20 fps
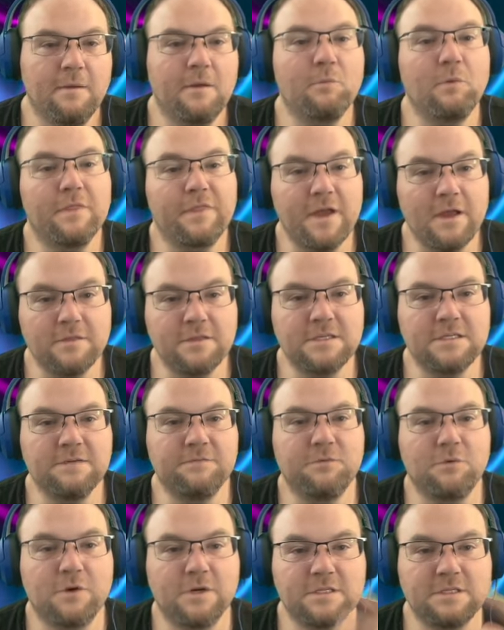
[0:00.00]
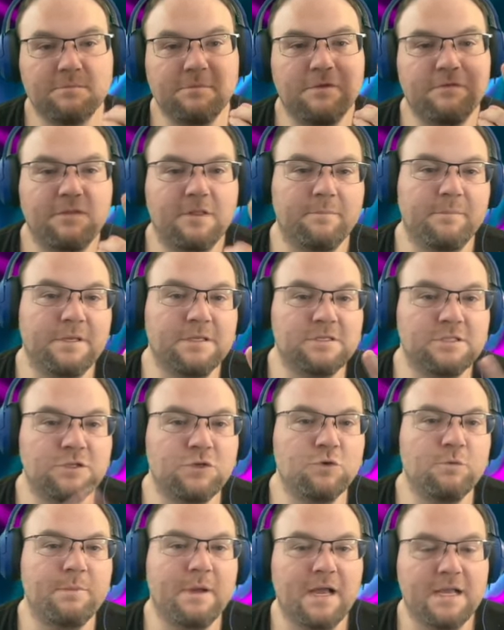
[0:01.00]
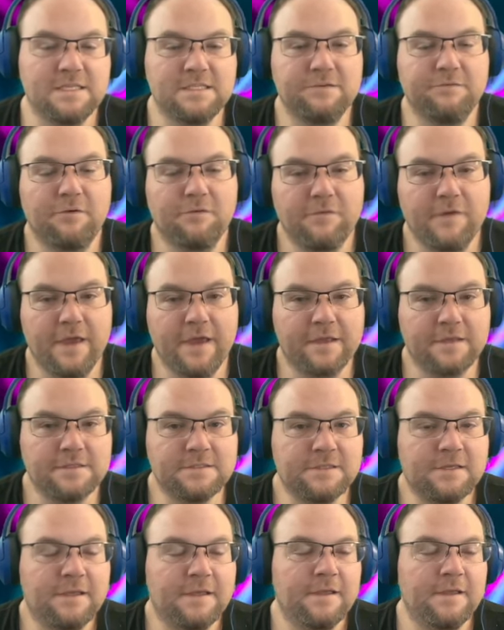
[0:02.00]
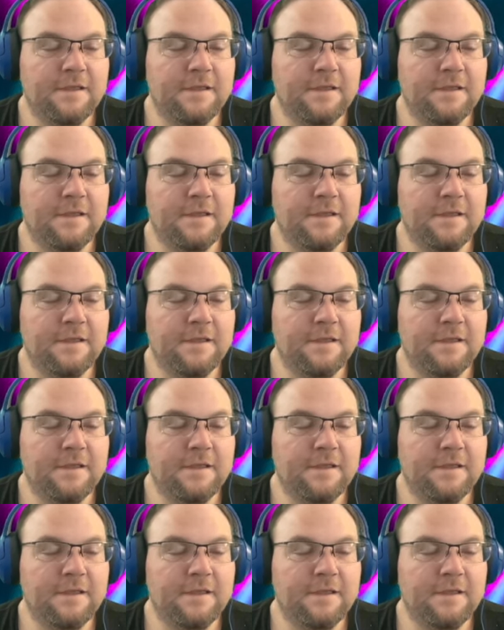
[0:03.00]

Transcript: Without the T4, it's going to be flipping 2 positive effects.